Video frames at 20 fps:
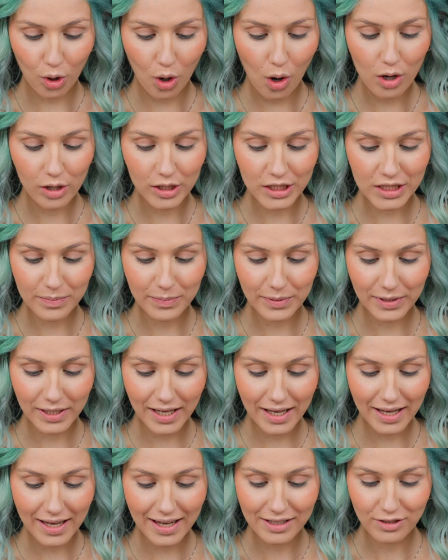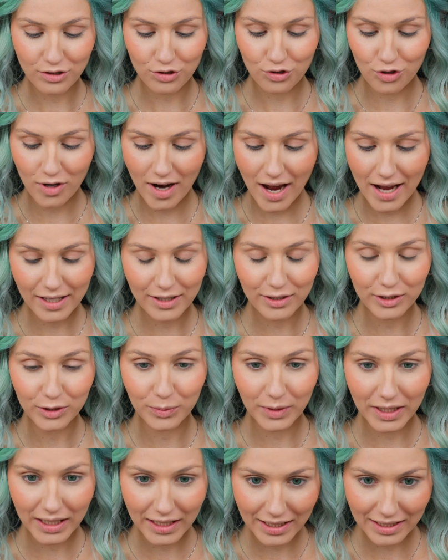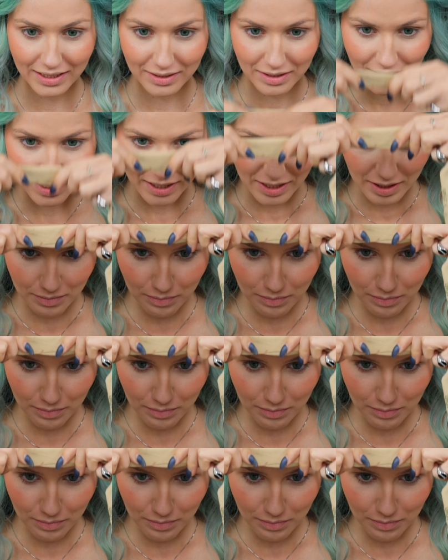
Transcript: cosplay, drag queen,